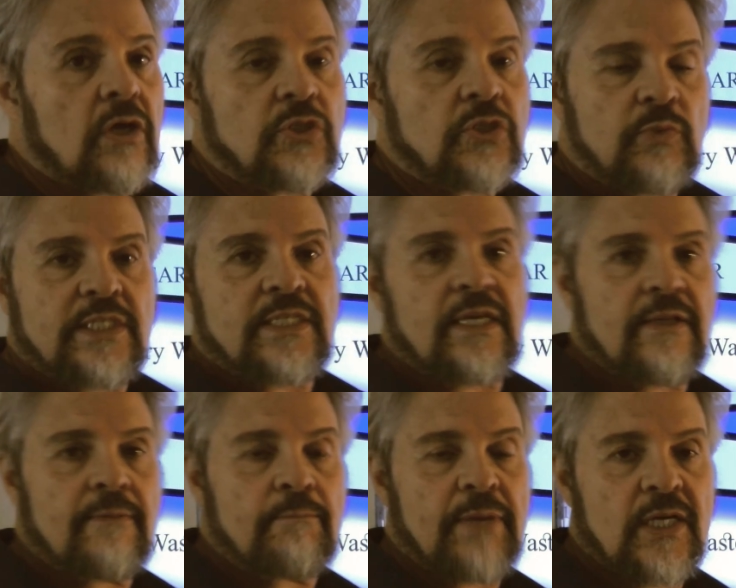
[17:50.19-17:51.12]
as we send
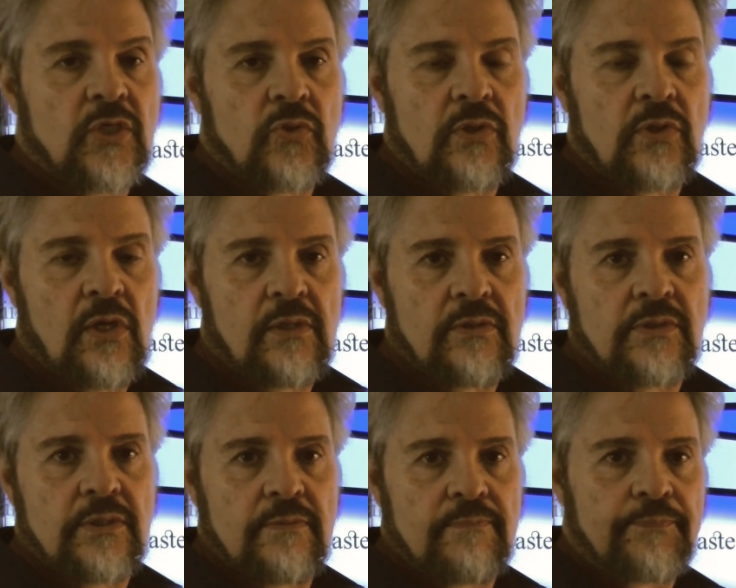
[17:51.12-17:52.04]
them
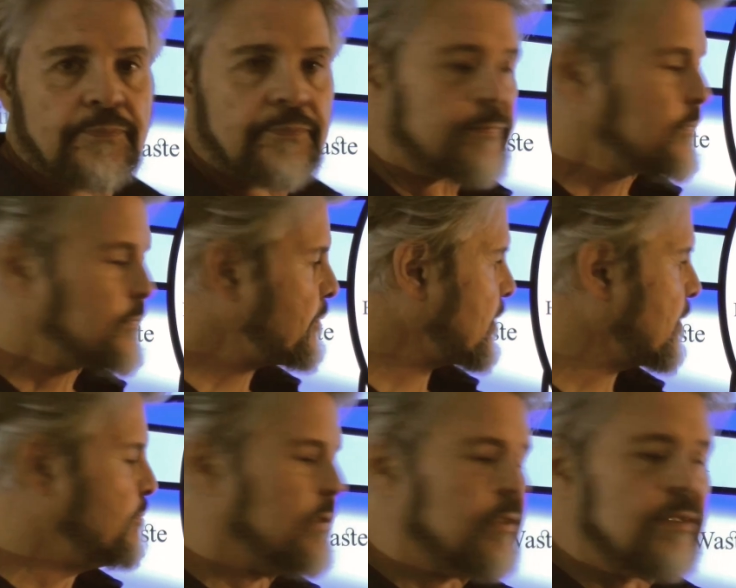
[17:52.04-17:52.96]
petrodollars,
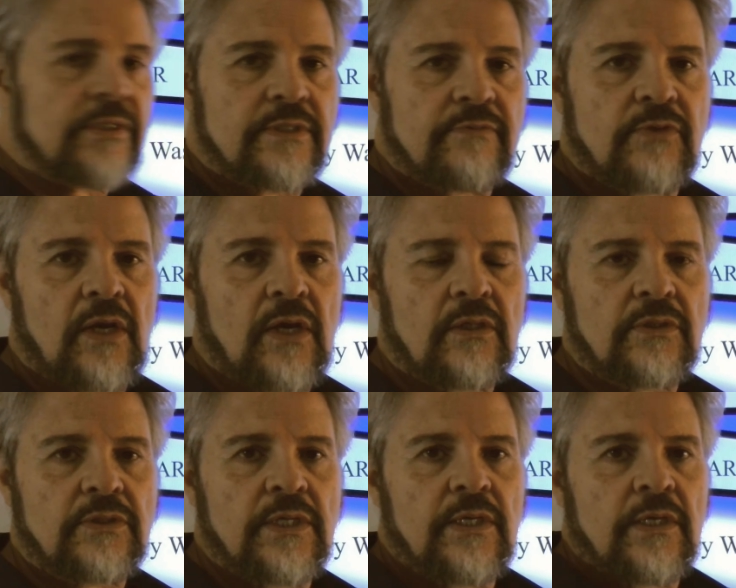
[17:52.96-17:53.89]
billions of
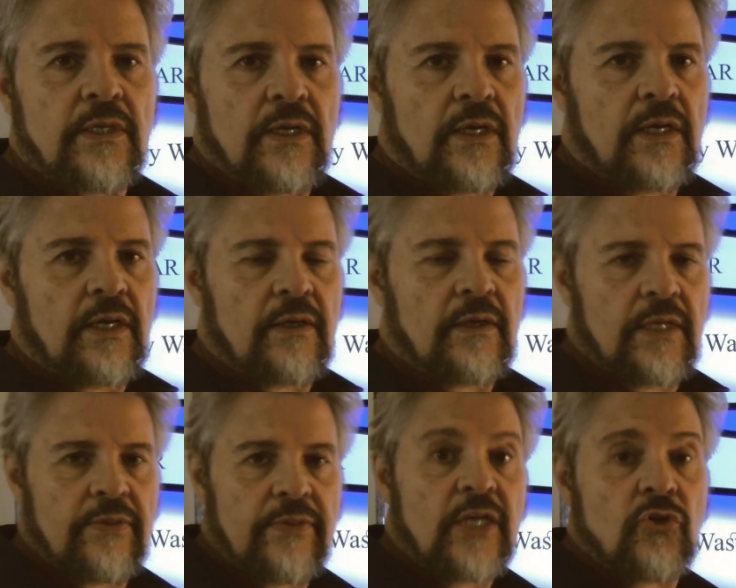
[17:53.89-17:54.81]
dollars,
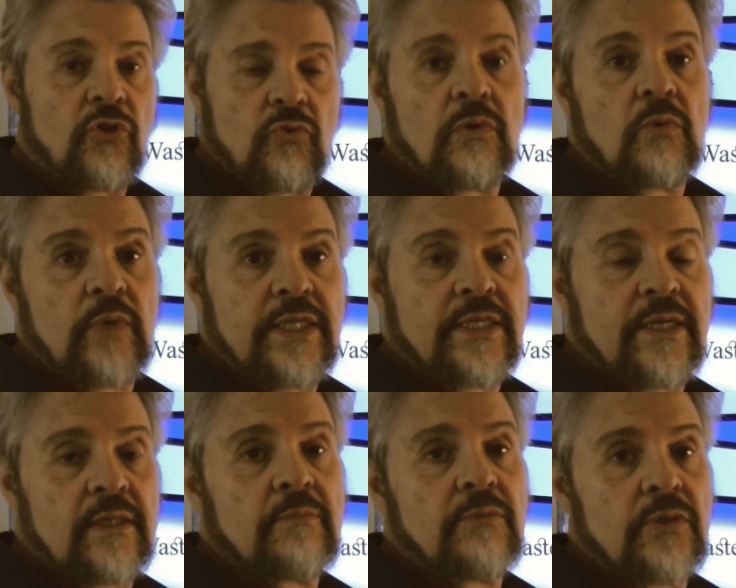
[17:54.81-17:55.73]
and they do what we
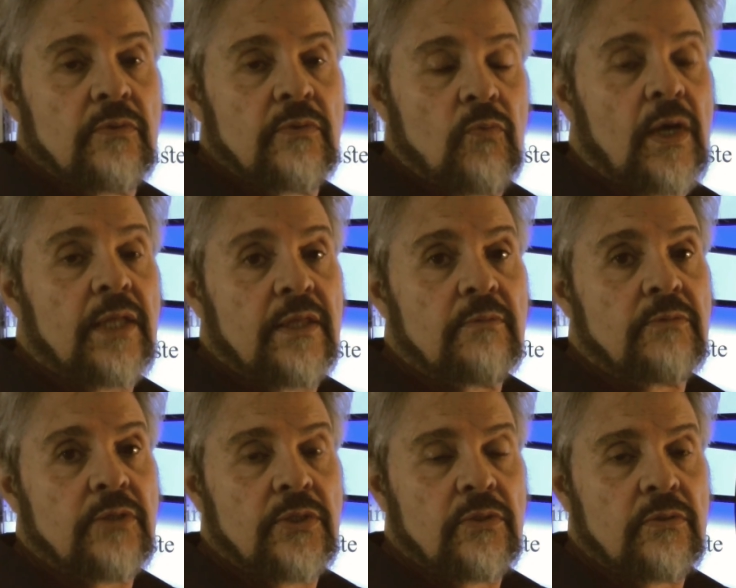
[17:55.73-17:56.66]
want them
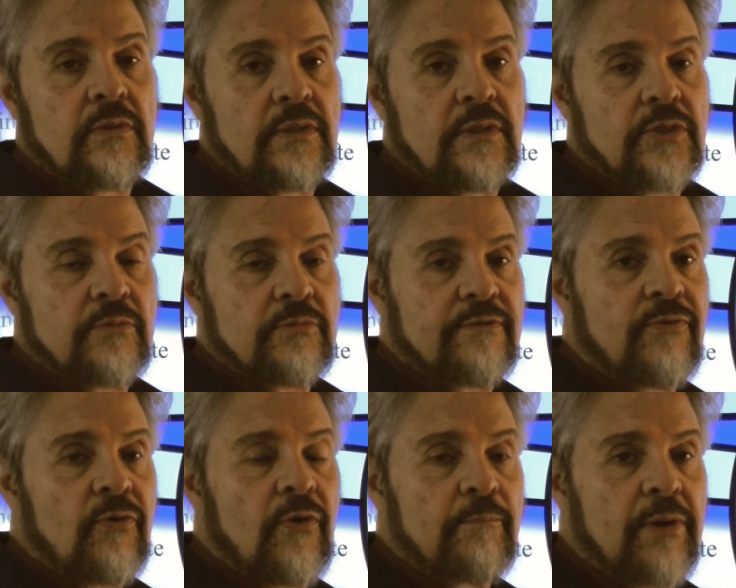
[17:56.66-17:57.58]
to do in terms of
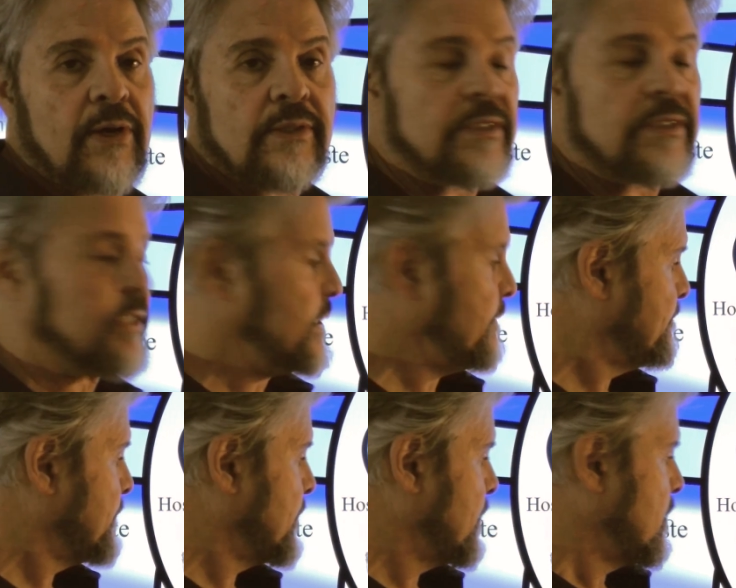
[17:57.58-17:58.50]
foreign policy.
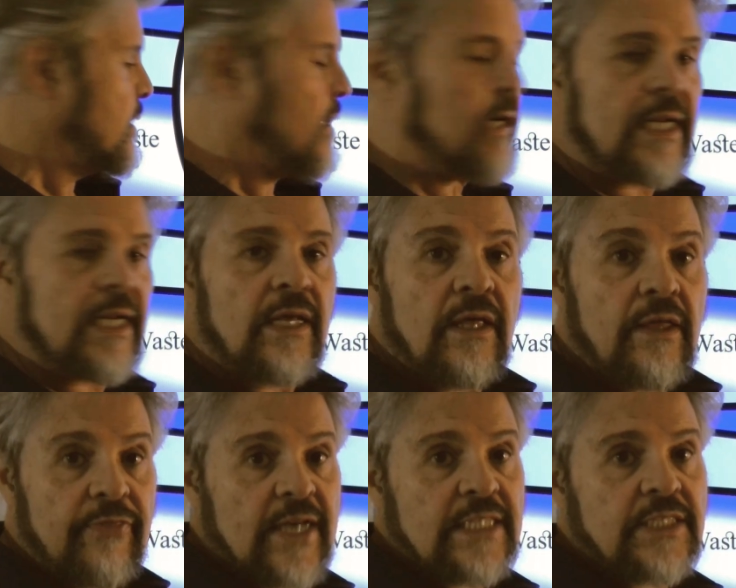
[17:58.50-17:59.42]
All right,
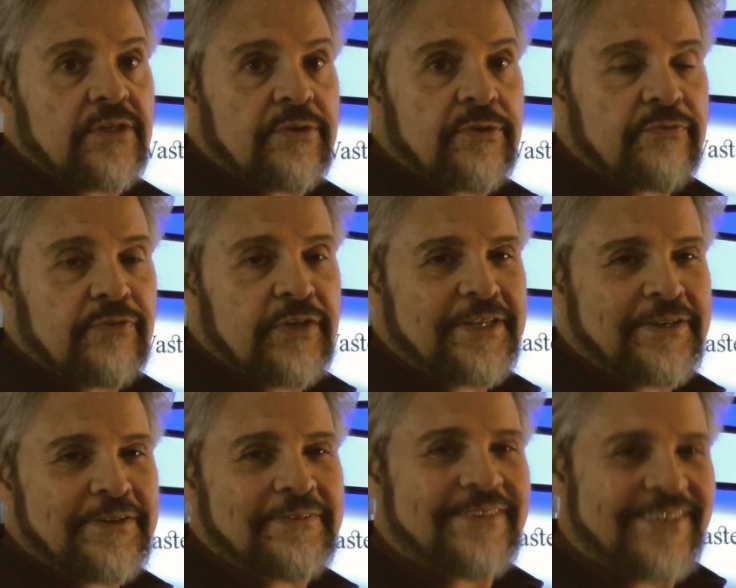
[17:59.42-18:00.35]
that's another
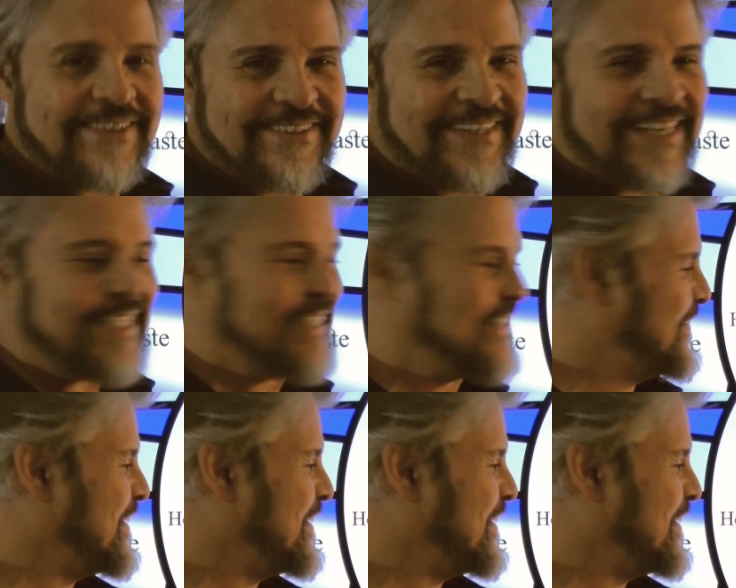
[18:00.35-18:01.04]
video. Okay, so we'll